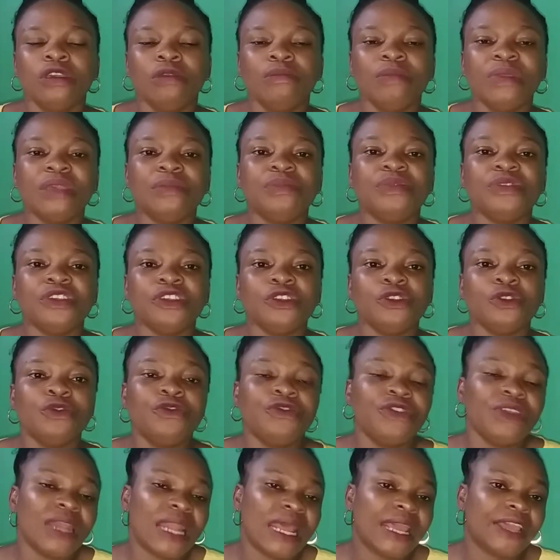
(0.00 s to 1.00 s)
maybe you
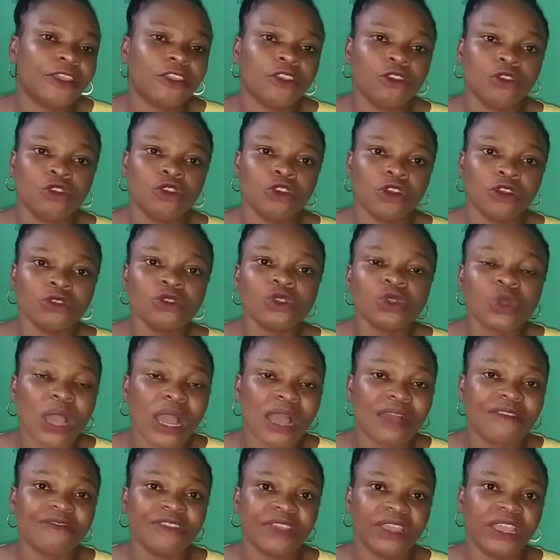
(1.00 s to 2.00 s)
feel like you don't
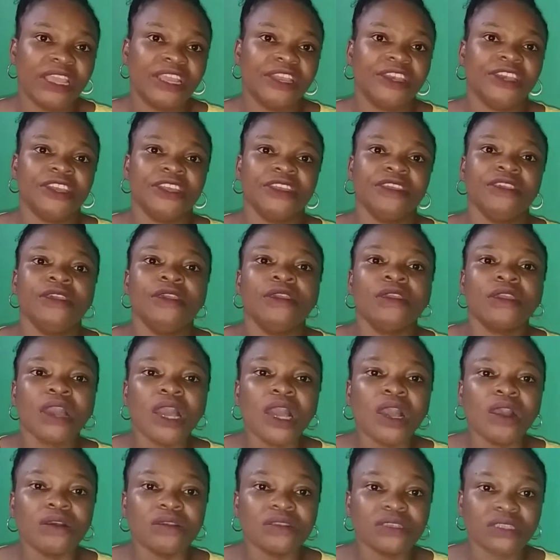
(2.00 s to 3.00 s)
have any
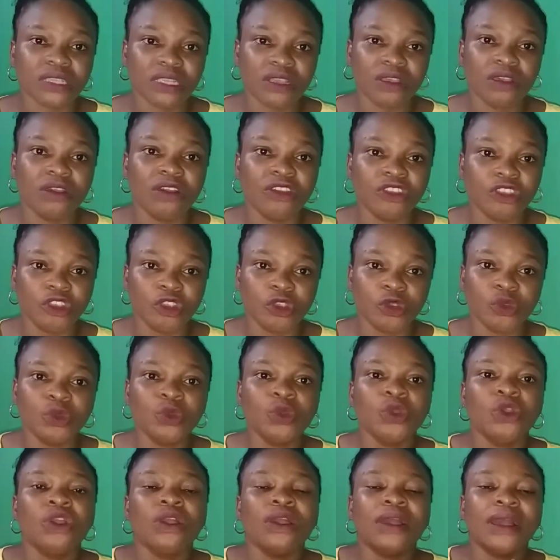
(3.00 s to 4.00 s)
curse on
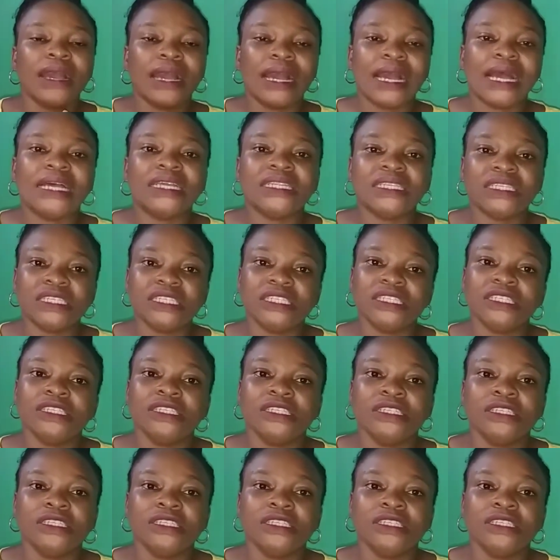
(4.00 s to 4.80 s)
you and